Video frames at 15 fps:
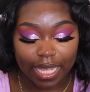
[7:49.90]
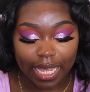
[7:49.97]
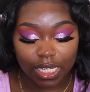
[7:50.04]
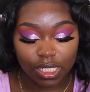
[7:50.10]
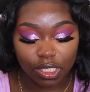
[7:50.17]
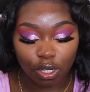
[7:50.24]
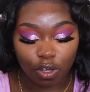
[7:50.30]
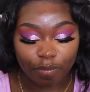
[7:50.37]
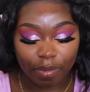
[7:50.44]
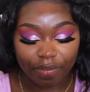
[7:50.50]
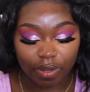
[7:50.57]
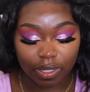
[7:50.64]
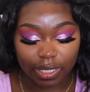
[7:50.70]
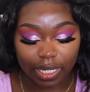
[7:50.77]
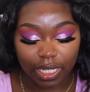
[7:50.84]
texture of my
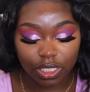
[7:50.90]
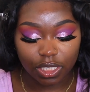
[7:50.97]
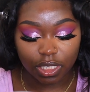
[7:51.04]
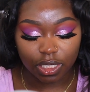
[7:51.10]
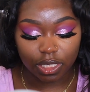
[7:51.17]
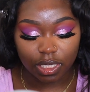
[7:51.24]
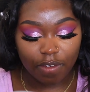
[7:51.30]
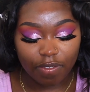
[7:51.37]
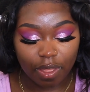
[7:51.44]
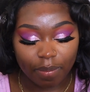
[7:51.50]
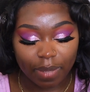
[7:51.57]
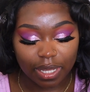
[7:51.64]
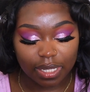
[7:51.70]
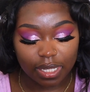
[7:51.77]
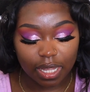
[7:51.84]
foundation, if that
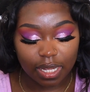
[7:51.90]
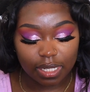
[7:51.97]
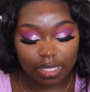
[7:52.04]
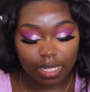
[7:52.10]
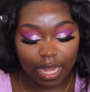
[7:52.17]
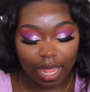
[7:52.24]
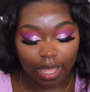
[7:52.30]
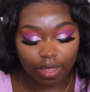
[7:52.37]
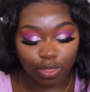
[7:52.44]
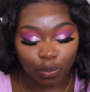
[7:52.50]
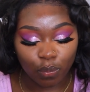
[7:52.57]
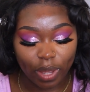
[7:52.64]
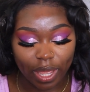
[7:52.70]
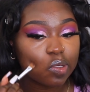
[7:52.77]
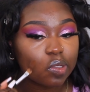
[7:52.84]
makes sense, like the
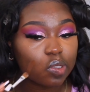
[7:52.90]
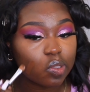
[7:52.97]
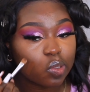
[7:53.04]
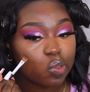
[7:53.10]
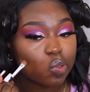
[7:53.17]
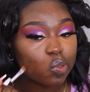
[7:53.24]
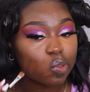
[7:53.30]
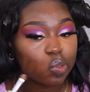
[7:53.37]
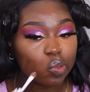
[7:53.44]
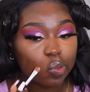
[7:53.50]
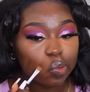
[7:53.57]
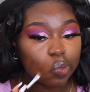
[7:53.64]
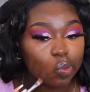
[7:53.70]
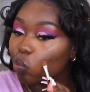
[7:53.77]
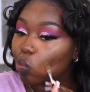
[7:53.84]
way it
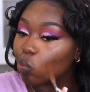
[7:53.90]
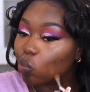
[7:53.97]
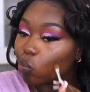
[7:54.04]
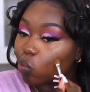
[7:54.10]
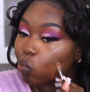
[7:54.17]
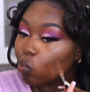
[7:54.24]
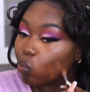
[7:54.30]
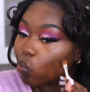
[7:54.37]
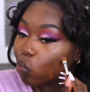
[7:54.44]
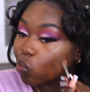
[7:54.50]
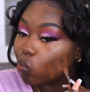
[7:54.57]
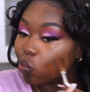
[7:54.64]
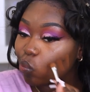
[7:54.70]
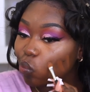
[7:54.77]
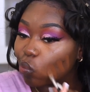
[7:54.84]
wears.
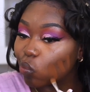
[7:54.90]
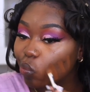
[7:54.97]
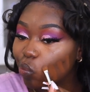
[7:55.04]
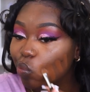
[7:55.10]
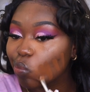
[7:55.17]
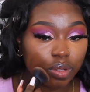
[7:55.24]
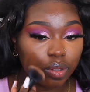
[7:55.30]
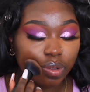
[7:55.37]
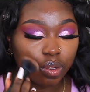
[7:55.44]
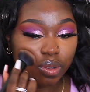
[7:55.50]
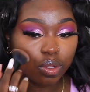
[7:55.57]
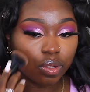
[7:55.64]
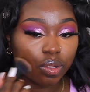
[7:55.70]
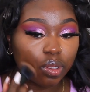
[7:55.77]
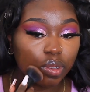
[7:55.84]
And I'm just
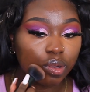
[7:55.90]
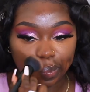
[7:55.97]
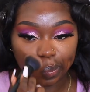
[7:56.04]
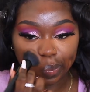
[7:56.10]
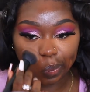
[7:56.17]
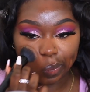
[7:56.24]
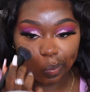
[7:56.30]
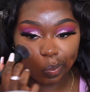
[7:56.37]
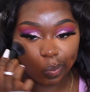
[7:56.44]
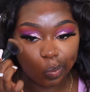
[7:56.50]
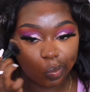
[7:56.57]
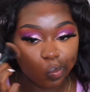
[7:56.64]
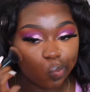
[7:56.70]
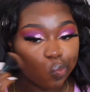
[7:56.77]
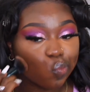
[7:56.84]
gonna go in
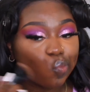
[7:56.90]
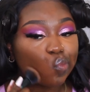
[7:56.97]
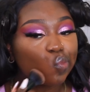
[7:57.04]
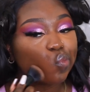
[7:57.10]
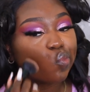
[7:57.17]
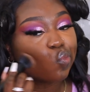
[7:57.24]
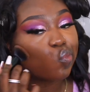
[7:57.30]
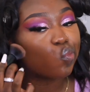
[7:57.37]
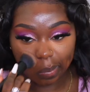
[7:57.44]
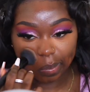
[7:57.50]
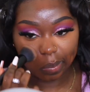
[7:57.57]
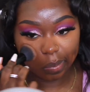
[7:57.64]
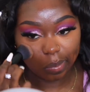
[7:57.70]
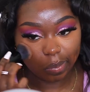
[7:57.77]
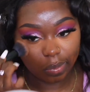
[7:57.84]
and buff that right
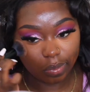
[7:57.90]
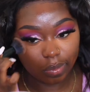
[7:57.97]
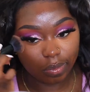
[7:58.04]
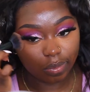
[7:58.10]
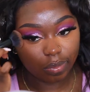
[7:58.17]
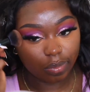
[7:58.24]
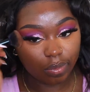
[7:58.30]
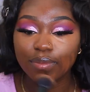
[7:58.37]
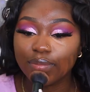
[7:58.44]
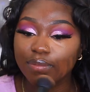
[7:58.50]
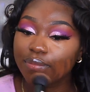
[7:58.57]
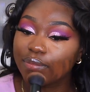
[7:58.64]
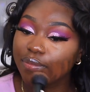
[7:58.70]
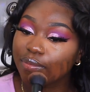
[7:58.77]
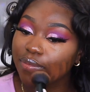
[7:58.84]
into the skin.
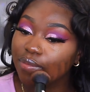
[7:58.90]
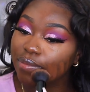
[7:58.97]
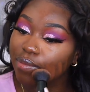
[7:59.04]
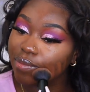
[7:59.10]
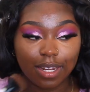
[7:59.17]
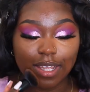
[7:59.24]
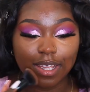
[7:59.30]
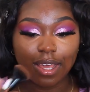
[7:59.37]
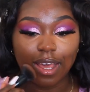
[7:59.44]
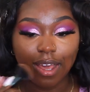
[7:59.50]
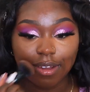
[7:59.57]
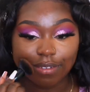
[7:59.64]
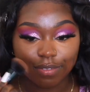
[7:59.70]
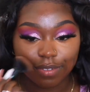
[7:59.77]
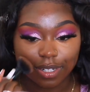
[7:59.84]
The
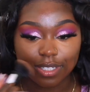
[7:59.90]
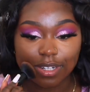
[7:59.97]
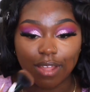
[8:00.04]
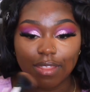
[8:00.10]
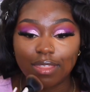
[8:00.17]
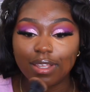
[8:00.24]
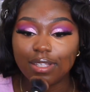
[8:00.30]
coverage on